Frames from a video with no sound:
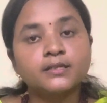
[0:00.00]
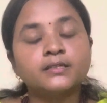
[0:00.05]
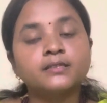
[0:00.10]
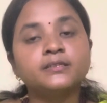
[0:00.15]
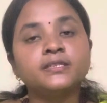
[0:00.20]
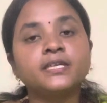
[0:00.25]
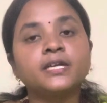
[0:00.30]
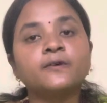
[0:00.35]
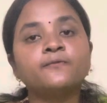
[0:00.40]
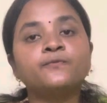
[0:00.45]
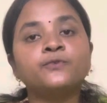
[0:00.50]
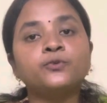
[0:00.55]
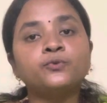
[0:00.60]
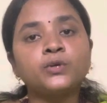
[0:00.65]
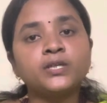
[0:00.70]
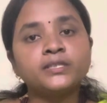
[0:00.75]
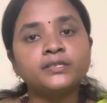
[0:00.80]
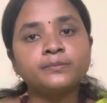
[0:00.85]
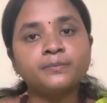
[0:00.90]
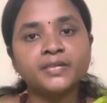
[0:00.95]
There are few
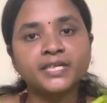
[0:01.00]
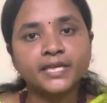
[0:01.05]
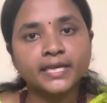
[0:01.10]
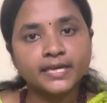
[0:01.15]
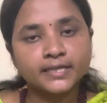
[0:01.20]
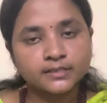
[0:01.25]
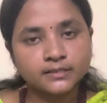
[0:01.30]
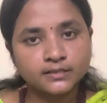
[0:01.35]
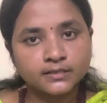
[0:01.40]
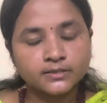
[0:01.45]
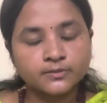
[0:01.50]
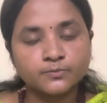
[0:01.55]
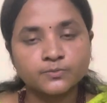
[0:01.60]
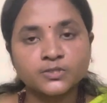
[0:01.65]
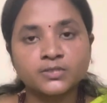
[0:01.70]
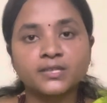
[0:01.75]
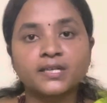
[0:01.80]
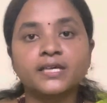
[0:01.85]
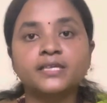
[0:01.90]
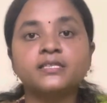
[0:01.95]
other
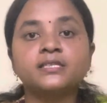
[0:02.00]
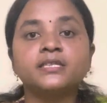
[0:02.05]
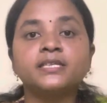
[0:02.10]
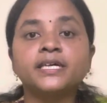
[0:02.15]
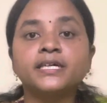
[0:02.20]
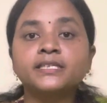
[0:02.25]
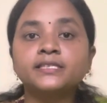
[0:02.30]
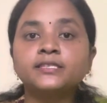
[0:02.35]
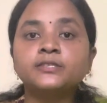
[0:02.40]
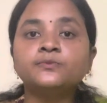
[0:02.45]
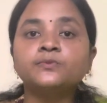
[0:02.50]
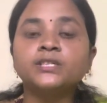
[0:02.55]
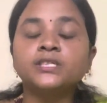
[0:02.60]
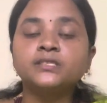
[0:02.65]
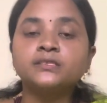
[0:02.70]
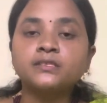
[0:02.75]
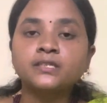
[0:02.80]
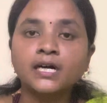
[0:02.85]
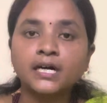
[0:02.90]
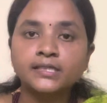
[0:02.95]
mechanisms like the negative
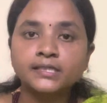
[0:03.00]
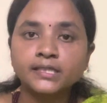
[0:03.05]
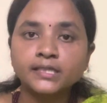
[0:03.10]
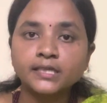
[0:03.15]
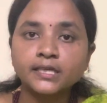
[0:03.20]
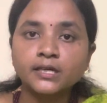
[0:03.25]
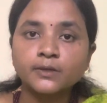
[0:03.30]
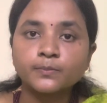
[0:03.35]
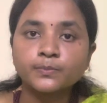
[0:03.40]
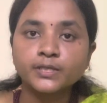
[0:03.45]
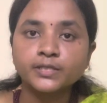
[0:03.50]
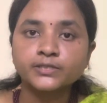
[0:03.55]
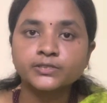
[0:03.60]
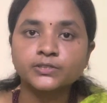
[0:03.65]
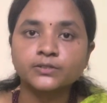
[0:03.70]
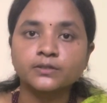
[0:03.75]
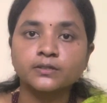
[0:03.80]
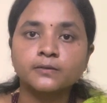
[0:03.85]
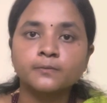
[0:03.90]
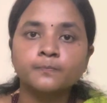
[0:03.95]
intra-articular
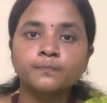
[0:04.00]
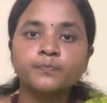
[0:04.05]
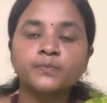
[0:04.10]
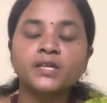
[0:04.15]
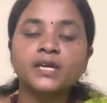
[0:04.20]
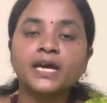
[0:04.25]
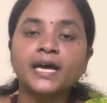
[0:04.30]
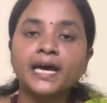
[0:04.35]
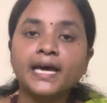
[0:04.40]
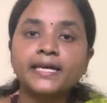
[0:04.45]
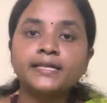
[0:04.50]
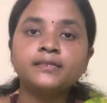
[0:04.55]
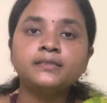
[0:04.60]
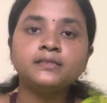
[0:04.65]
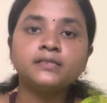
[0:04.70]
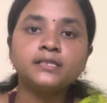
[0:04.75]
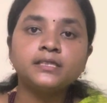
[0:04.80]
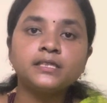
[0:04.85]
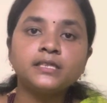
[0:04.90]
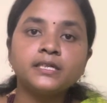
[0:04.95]
pressure
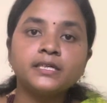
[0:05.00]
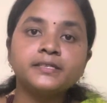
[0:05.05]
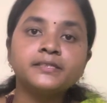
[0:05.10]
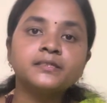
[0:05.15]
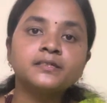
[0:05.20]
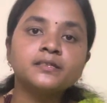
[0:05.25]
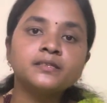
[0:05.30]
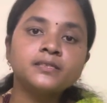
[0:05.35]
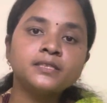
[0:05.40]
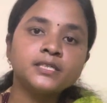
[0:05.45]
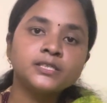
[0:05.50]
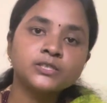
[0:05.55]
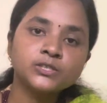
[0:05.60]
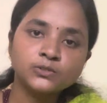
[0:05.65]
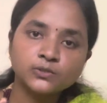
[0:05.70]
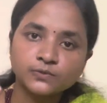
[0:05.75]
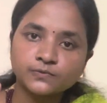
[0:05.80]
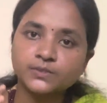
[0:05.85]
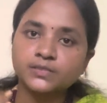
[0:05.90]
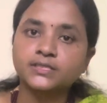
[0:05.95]
and the inclination
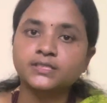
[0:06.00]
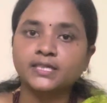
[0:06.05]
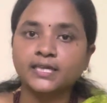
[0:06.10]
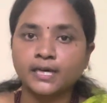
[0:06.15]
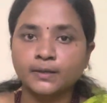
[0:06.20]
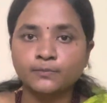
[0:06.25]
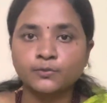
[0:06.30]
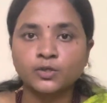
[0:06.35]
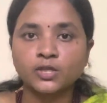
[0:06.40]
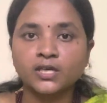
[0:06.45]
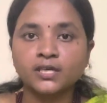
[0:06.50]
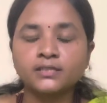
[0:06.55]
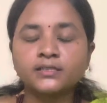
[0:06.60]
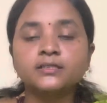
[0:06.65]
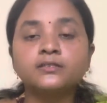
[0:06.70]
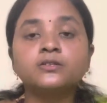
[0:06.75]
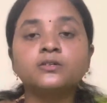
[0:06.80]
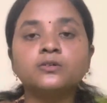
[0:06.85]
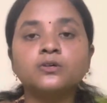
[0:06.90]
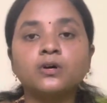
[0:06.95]
of the scapula
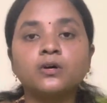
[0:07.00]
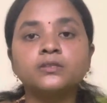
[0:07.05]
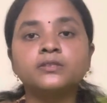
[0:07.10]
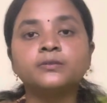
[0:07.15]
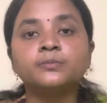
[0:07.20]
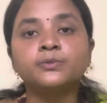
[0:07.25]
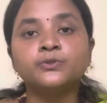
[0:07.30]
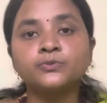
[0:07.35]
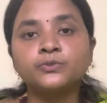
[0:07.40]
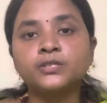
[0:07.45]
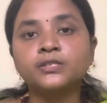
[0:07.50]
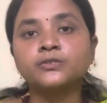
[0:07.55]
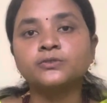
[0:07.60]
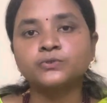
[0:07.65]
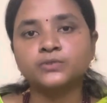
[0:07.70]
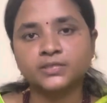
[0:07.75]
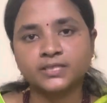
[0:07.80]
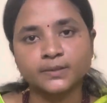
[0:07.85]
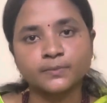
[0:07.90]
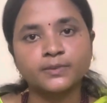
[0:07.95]
that are contributing to
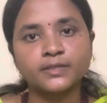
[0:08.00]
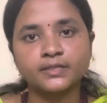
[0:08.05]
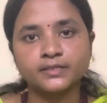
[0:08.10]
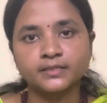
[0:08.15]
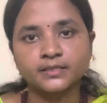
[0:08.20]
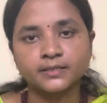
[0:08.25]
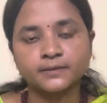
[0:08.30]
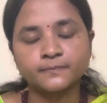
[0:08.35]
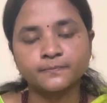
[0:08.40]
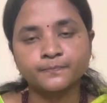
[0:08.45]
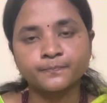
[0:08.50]
stability.